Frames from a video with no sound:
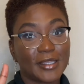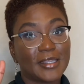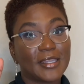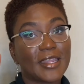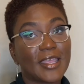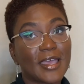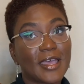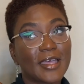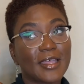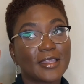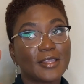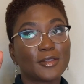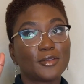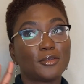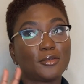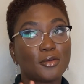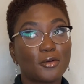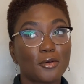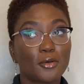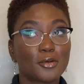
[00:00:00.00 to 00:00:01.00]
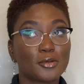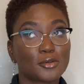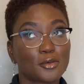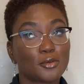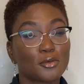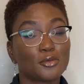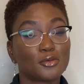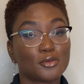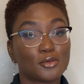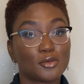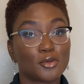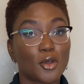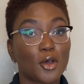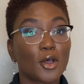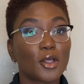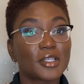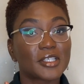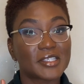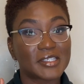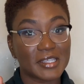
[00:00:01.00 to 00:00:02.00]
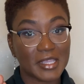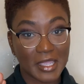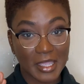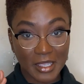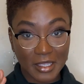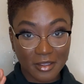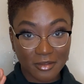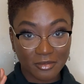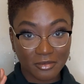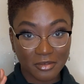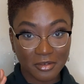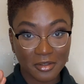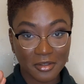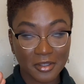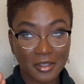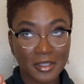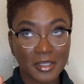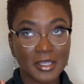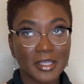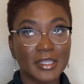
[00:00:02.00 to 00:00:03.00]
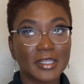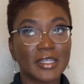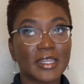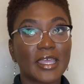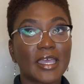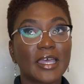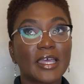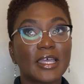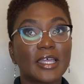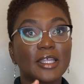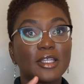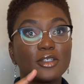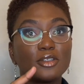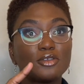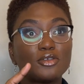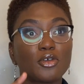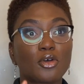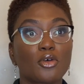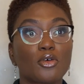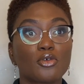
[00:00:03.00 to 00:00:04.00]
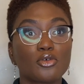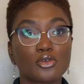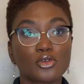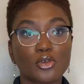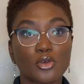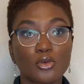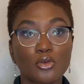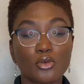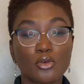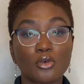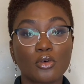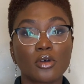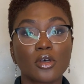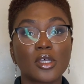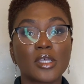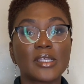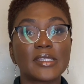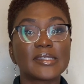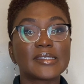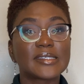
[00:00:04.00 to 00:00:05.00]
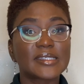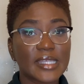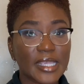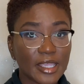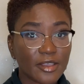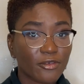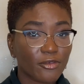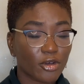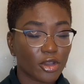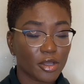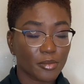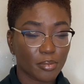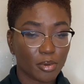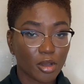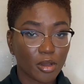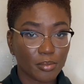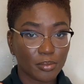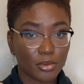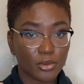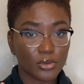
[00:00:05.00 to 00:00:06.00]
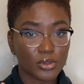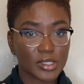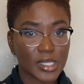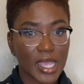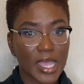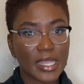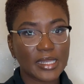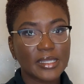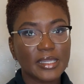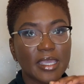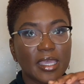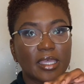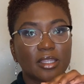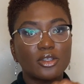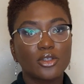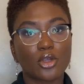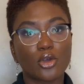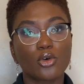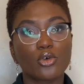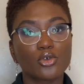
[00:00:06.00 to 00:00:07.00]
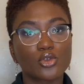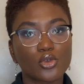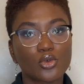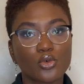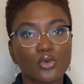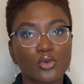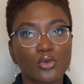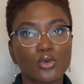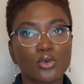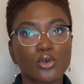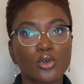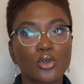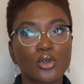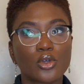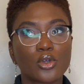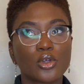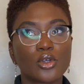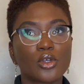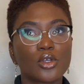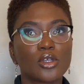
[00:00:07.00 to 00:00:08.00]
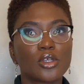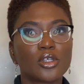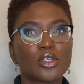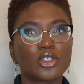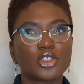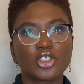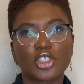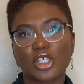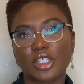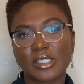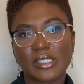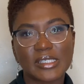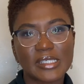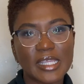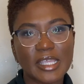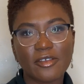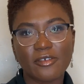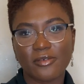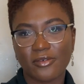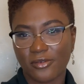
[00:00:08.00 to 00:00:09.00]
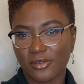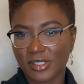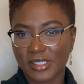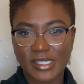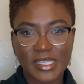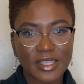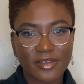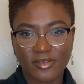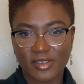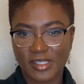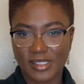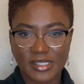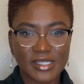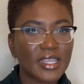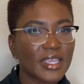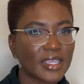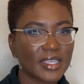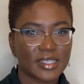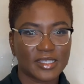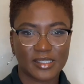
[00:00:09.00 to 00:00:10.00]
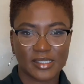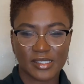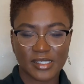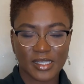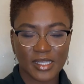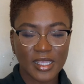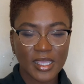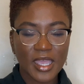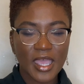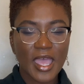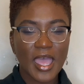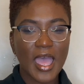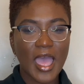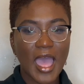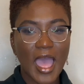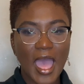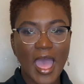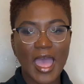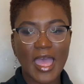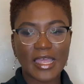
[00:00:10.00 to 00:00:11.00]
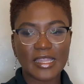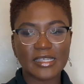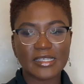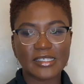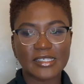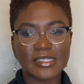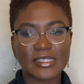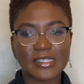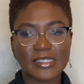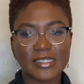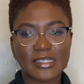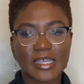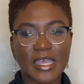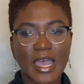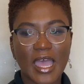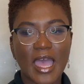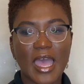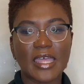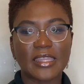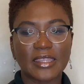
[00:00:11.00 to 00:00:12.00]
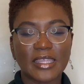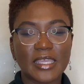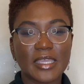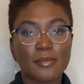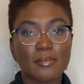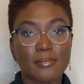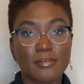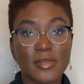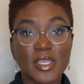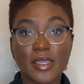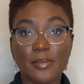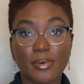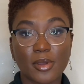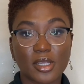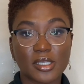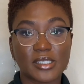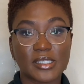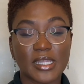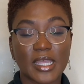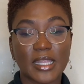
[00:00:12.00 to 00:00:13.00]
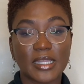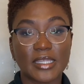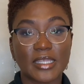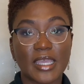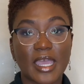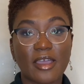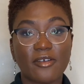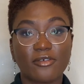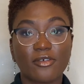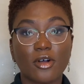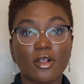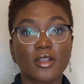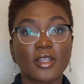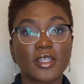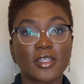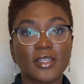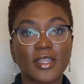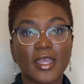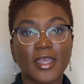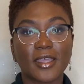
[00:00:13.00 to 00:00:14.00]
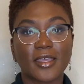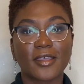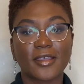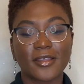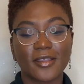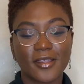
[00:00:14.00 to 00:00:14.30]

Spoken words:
There are those who do not save. There are those who save for a purpose, and there are those who just save for saving's sakes. And I think me personally, I fall in like